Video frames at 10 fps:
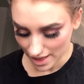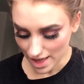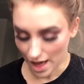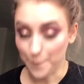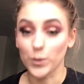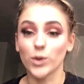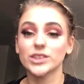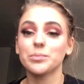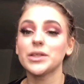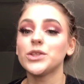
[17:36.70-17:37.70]
I'm going to
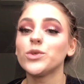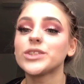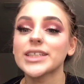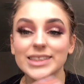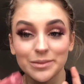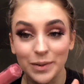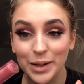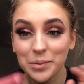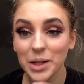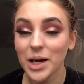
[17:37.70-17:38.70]
be using some
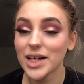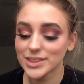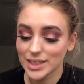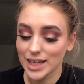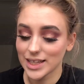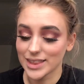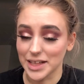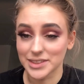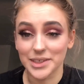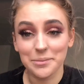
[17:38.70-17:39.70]
lip gloss, and
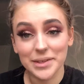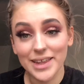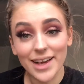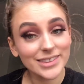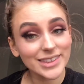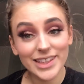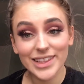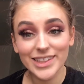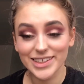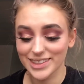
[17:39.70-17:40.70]
that's going to be the end of the
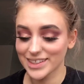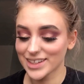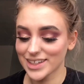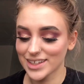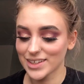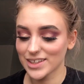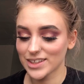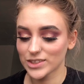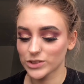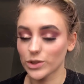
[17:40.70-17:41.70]
look.
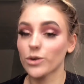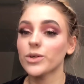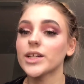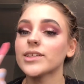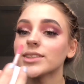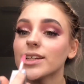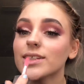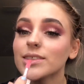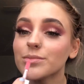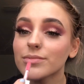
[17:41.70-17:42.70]
So here's this.